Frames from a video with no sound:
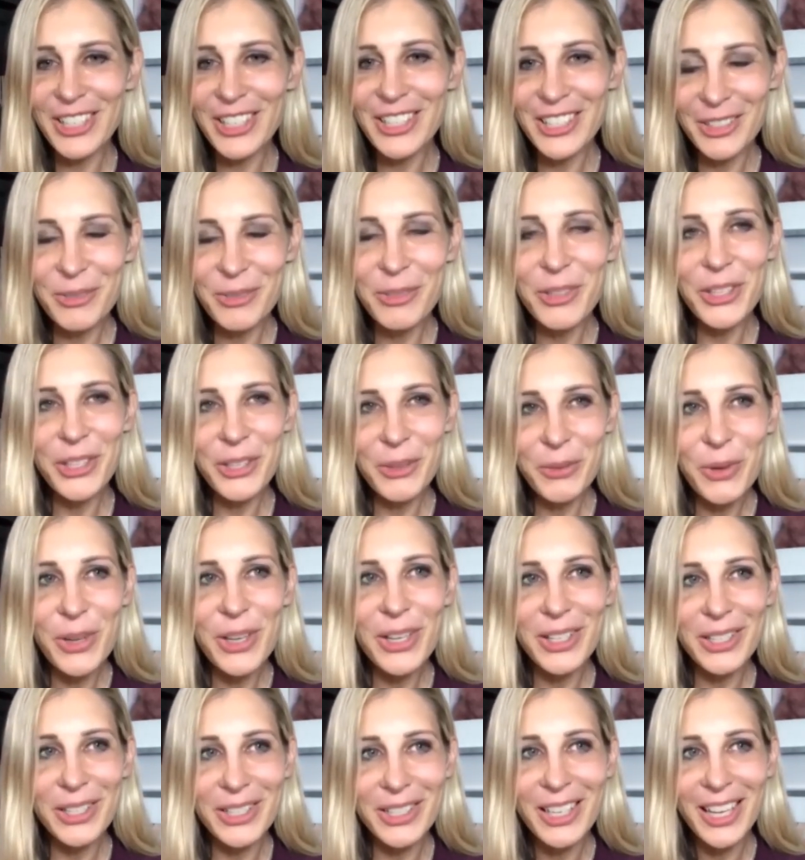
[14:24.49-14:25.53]
because it really
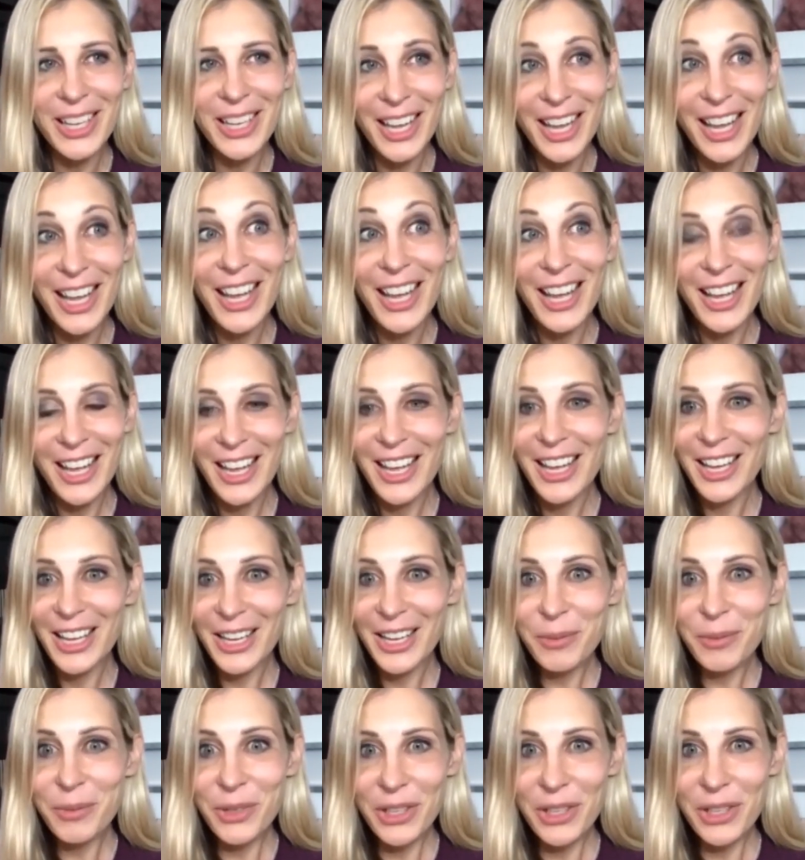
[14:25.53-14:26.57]
was
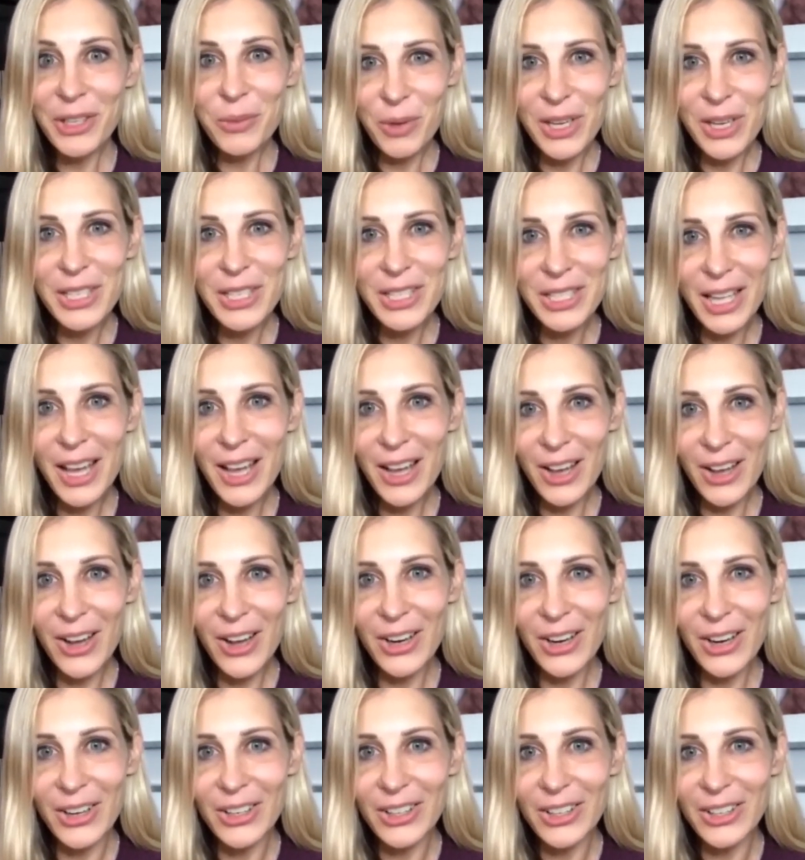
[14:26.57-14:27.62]
that
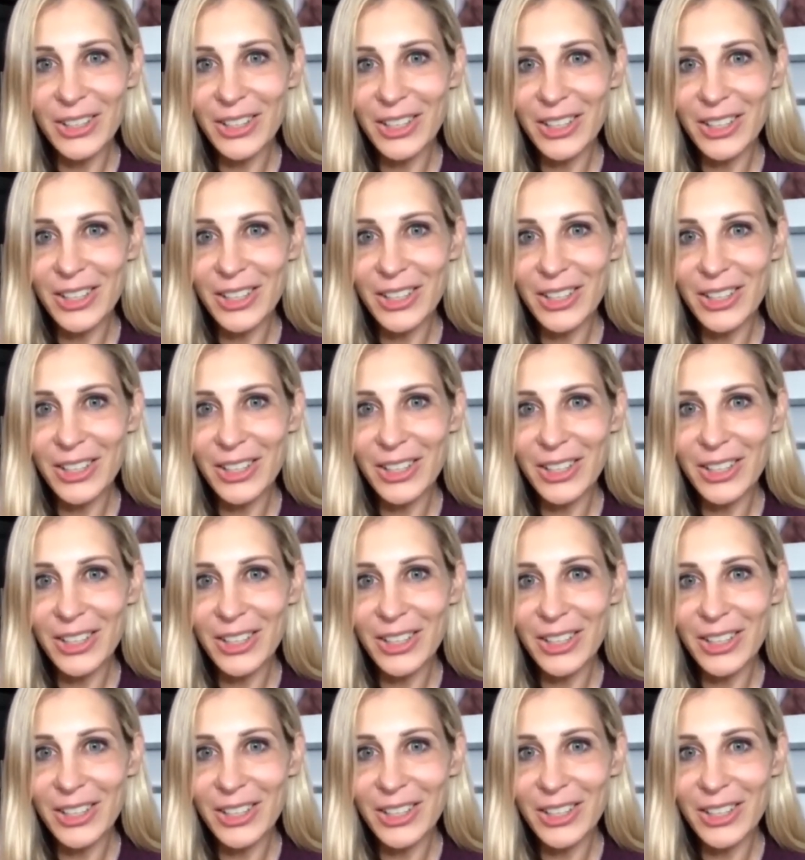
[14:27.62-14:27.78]
hard.